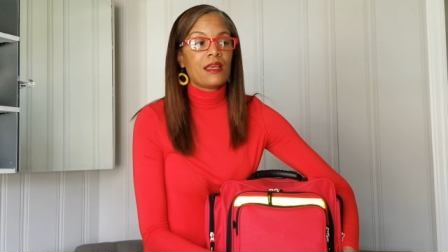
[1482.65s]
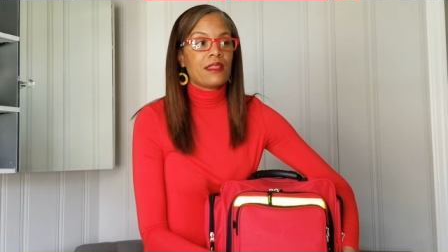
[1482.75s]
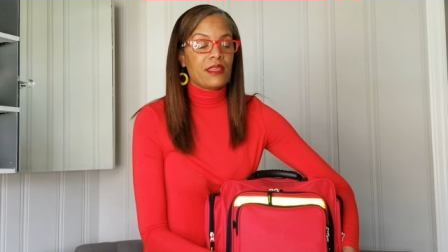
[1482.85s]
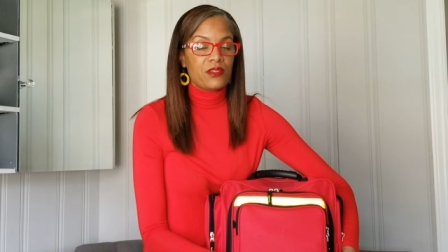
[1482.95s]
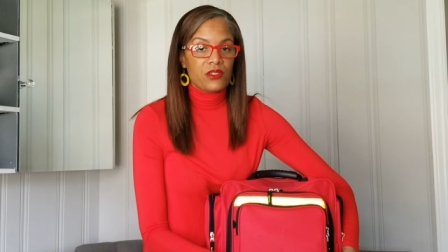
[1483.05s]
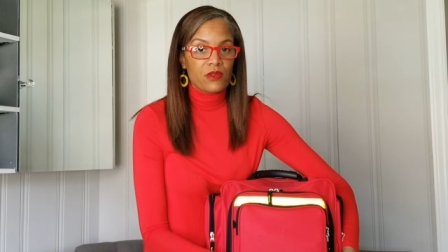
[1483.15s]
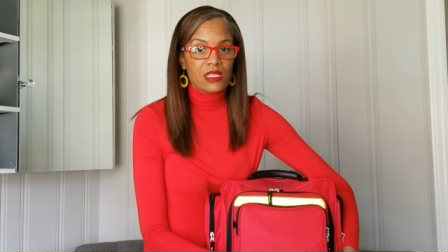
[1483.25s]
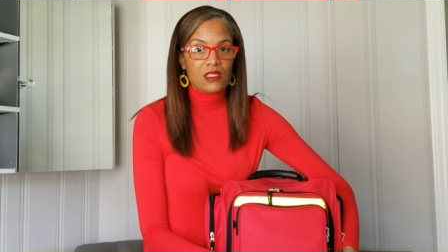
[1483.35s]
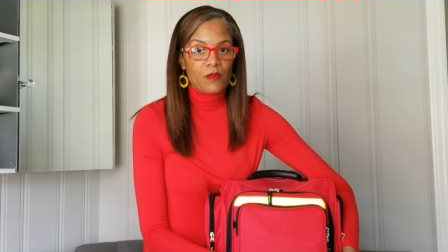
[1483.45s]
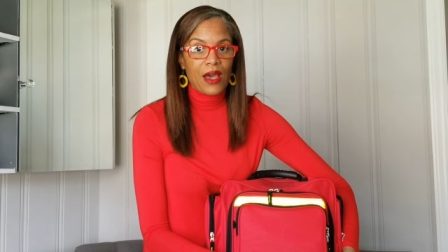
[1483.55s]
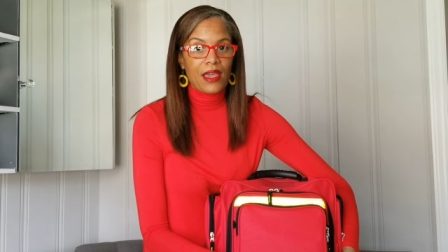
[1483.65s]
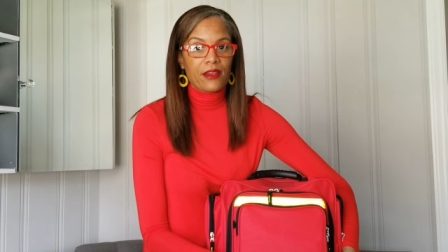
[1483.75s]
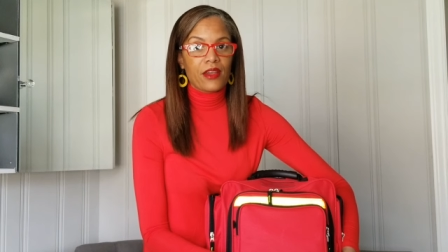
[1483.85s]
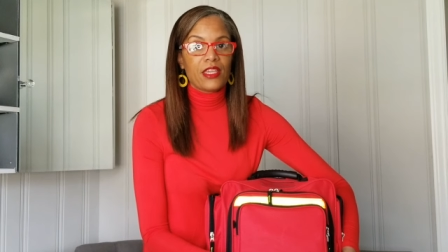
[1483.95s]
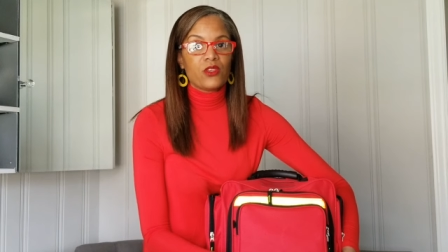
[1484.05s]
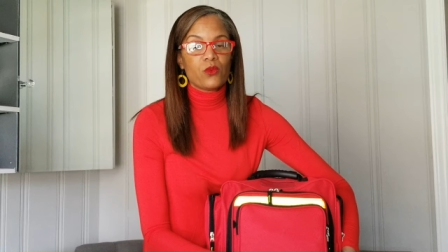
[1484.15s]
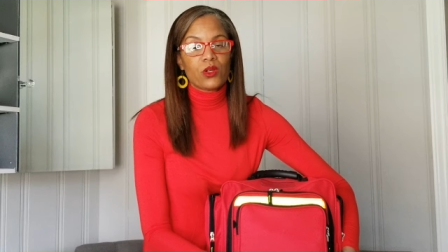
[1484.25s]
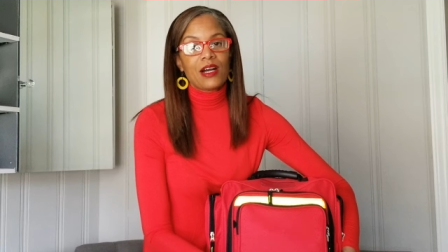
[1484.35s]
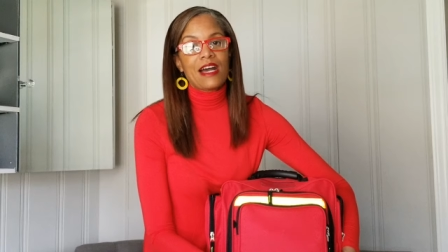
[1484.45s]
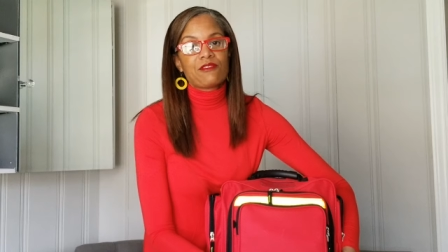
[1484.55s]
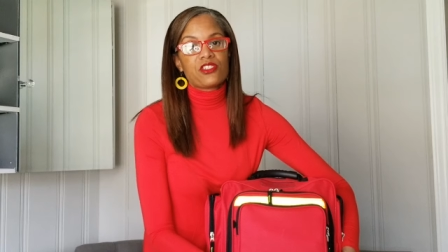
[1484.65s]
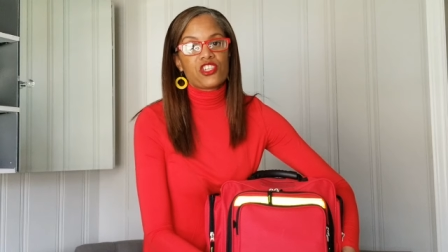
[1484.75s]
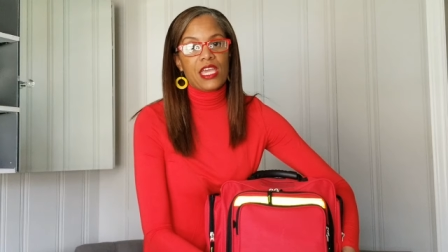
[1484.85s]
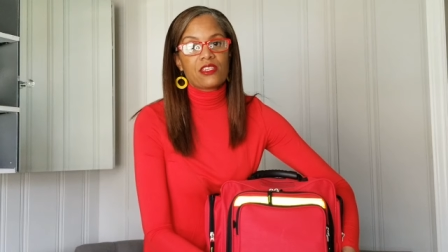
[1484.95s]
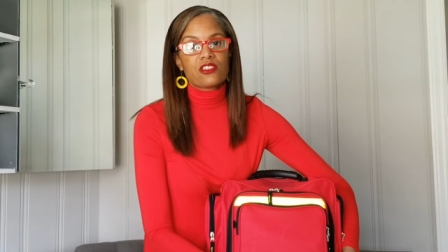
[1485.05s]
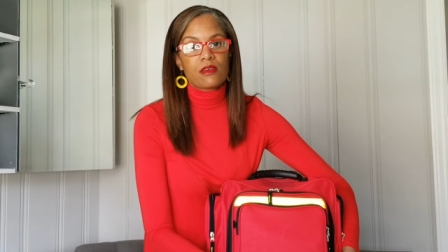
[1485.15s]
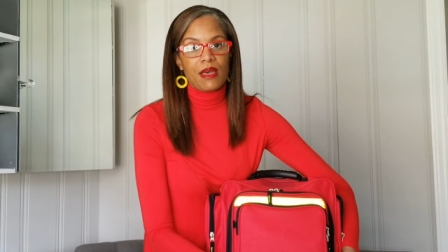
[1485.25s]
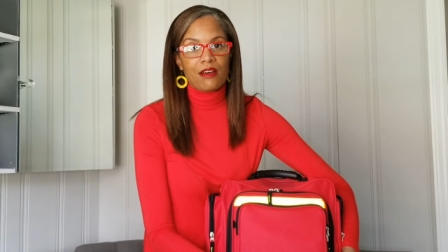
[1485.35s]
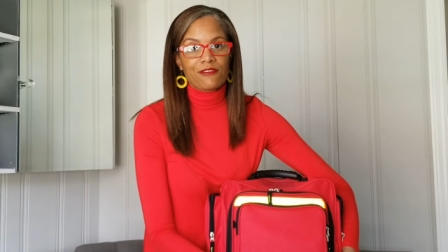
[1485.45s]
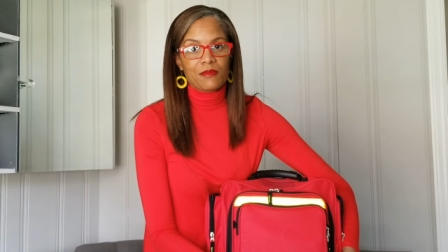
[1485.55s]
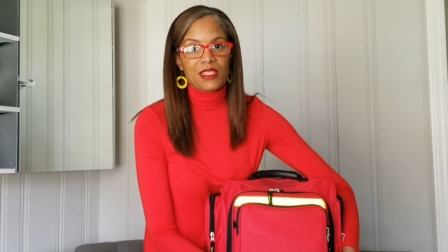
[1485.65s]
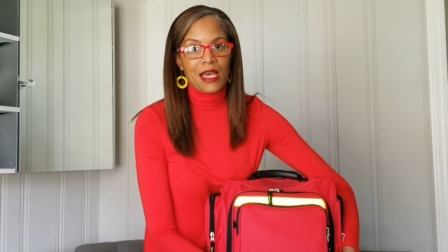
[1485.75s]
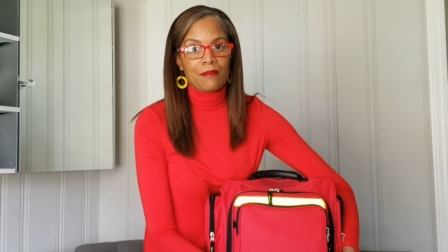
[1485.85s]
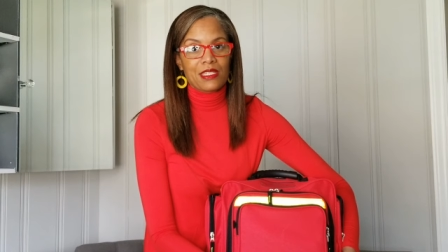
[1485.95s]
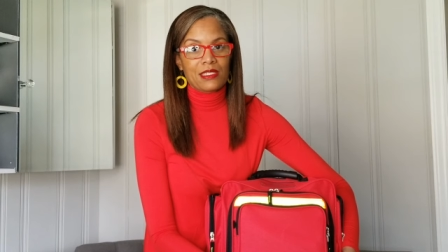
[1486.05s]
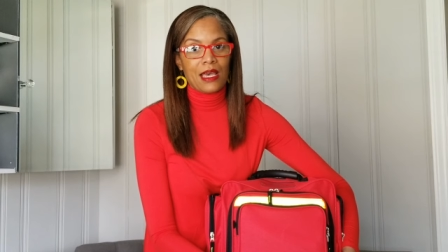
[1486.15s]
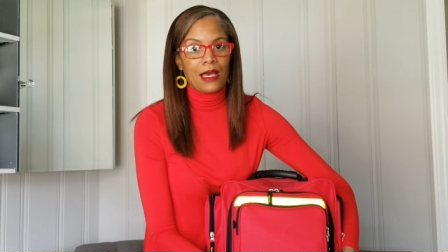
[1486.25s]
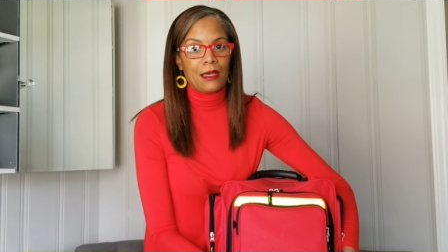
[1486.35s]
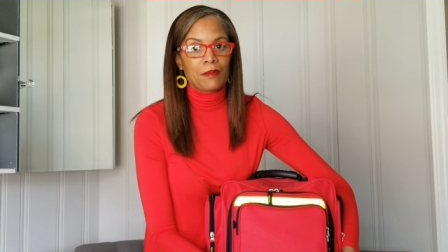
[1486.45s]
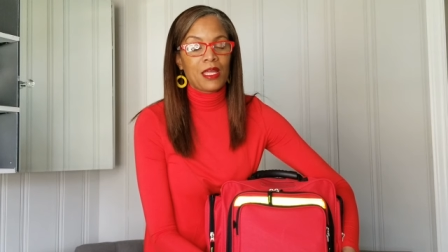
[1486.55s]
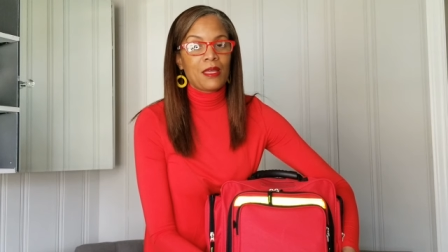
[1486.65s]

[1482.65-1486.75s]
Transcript: They do expire and you will have to change them out from time to time,